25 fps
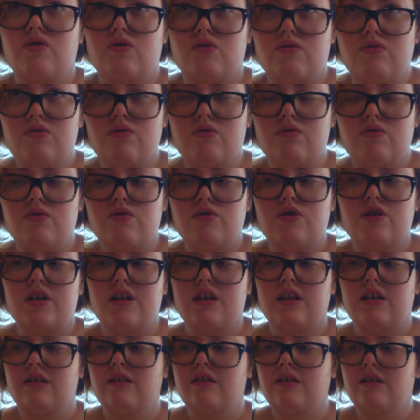school, she
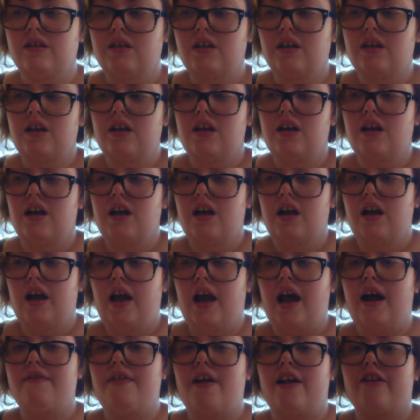can
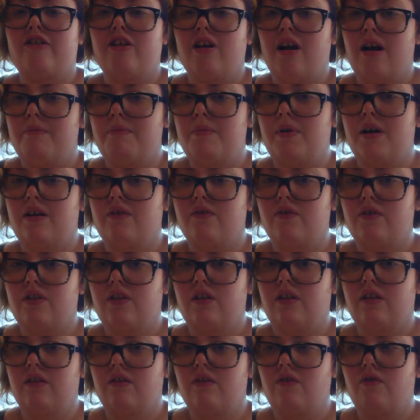have that top bunk
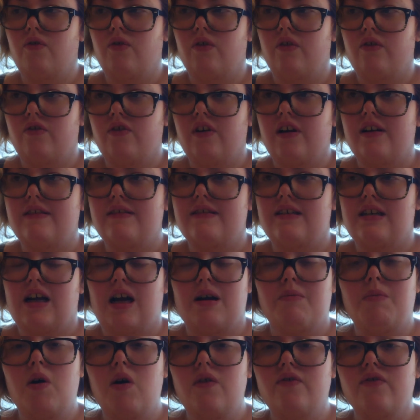from for friends to
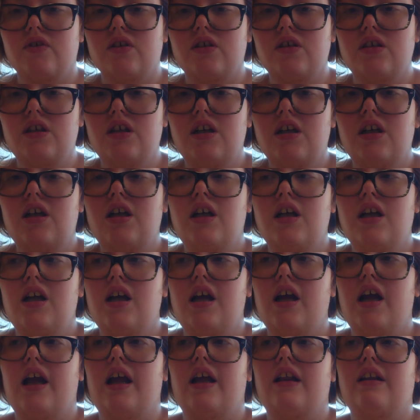come over,
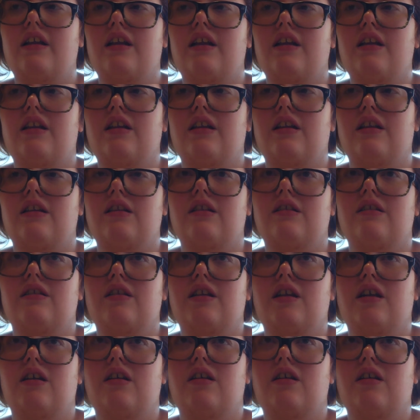and then